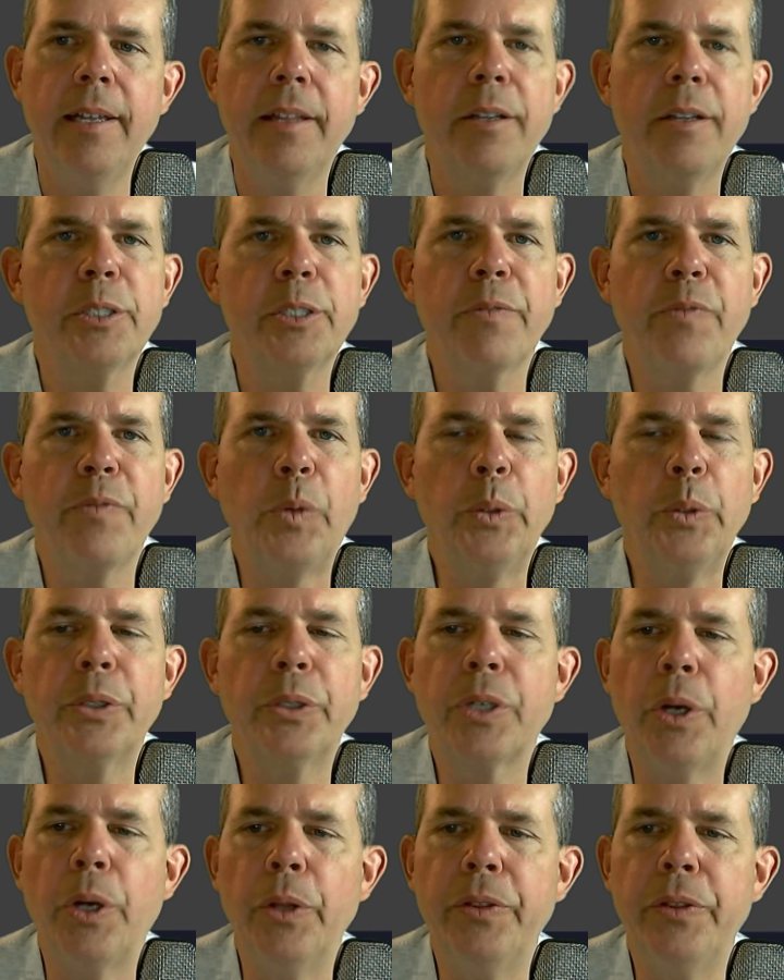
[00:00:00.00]
There's a folder
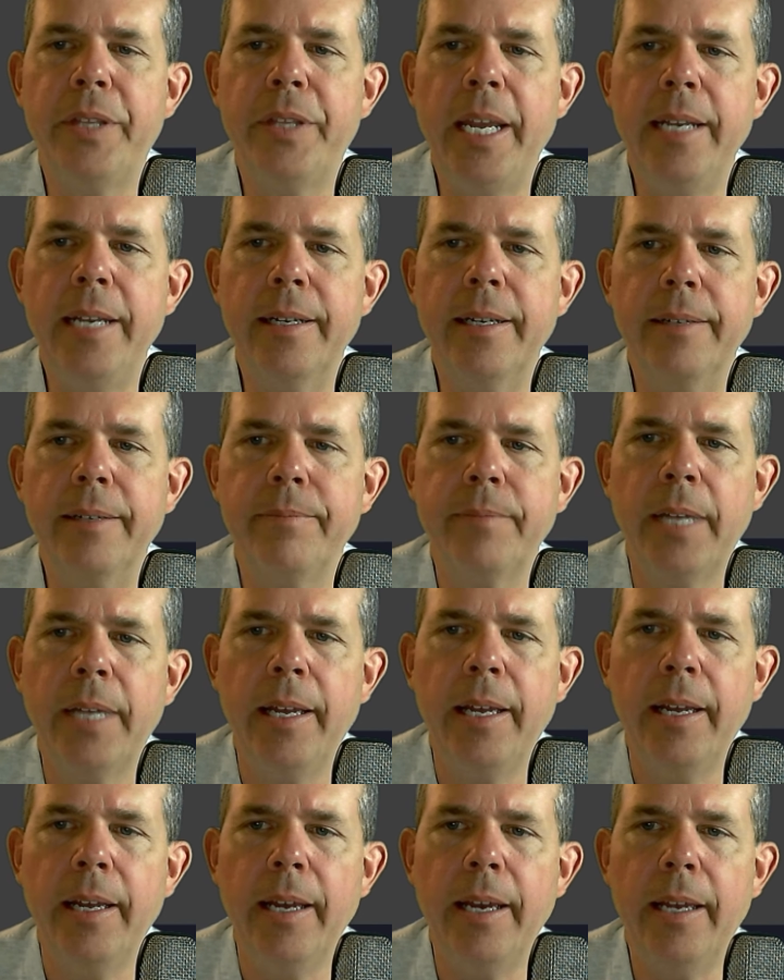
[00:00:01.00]
called data,
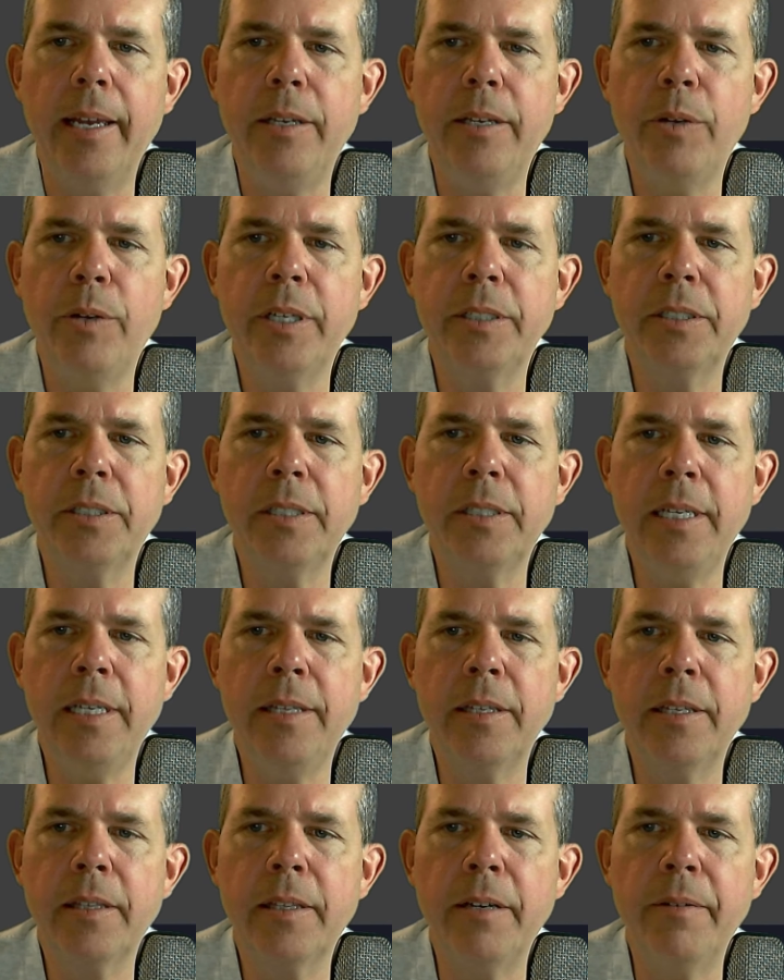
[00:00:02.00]
and you can see
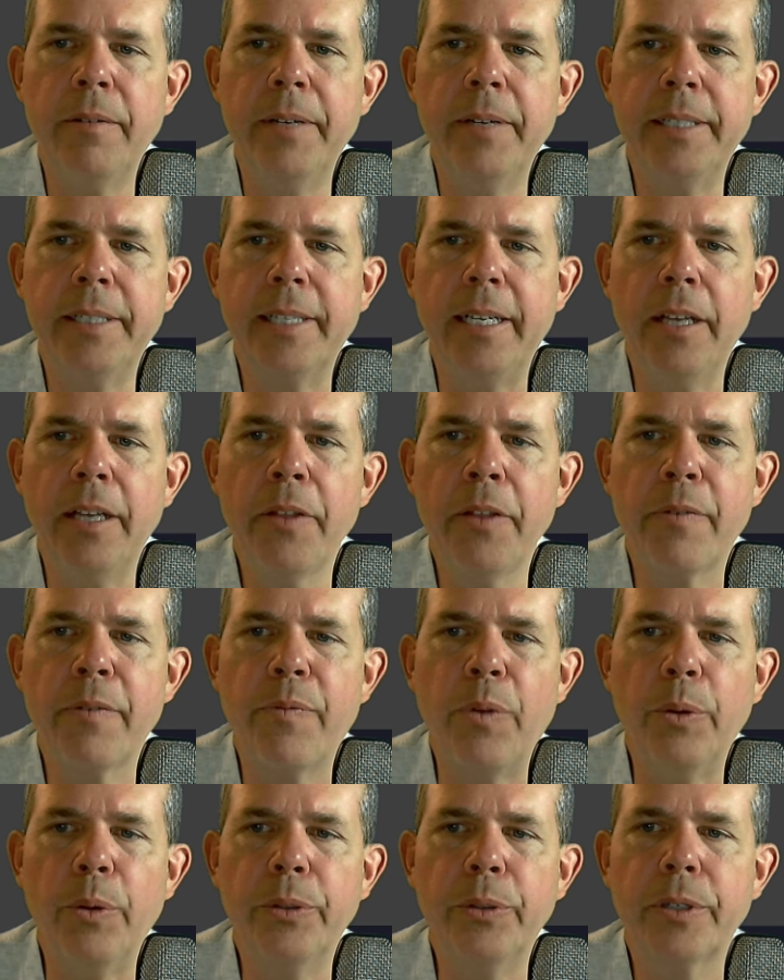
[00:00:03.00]
that there is another
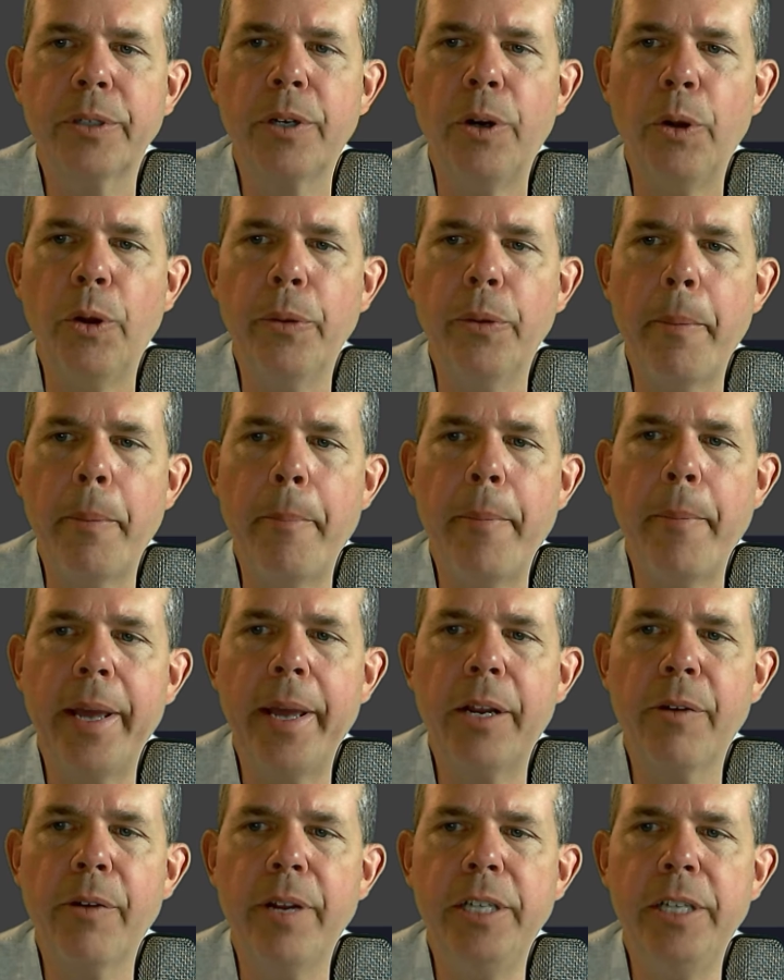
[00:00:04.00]
folder called
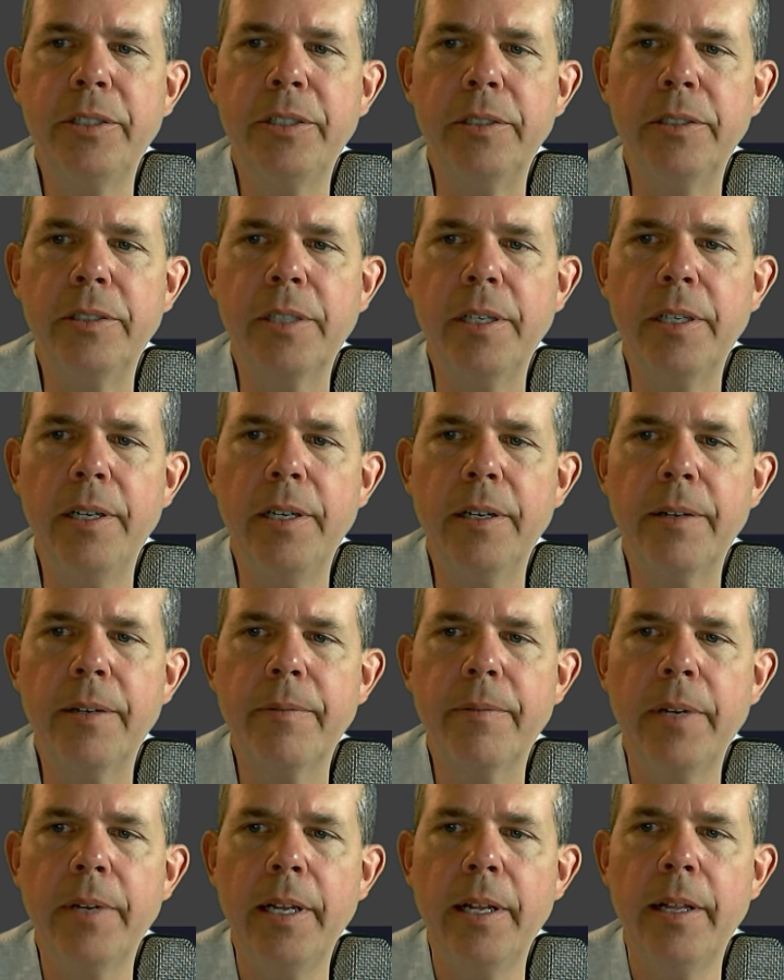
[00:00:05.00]
migrations in here.
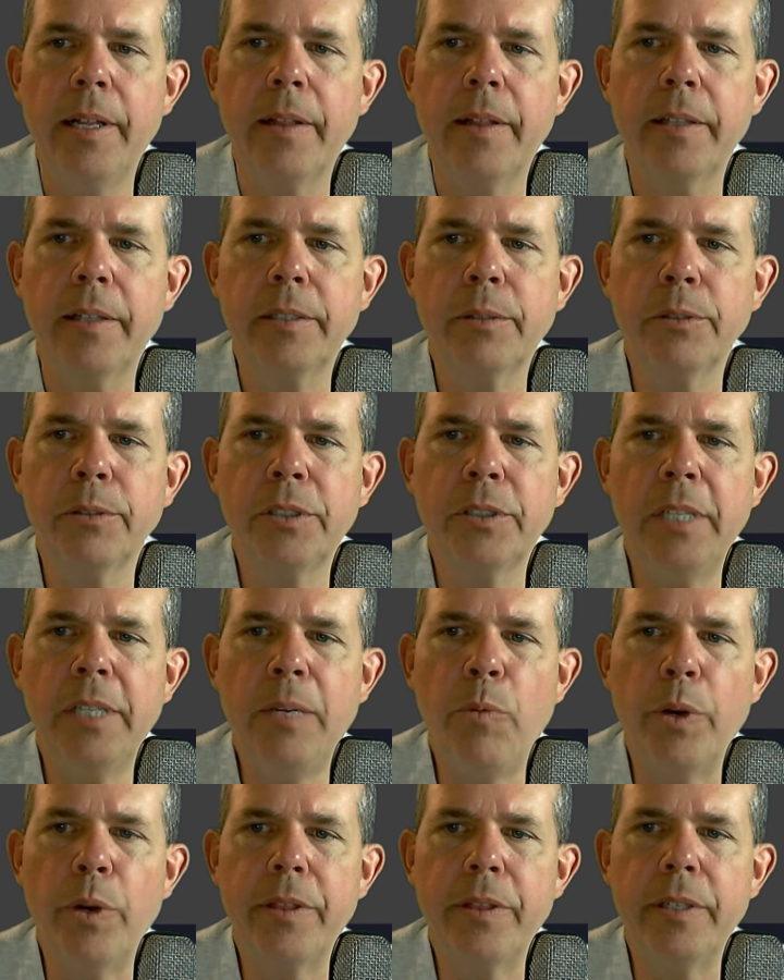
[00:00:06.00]
Let's go see
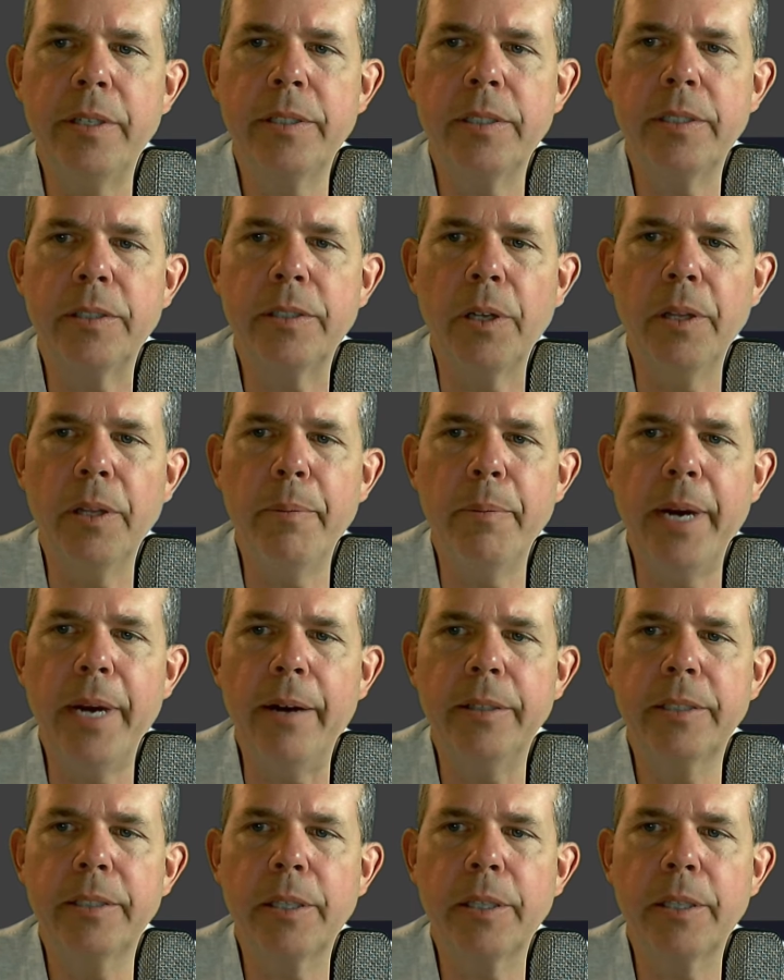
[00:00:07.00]
what this is all about.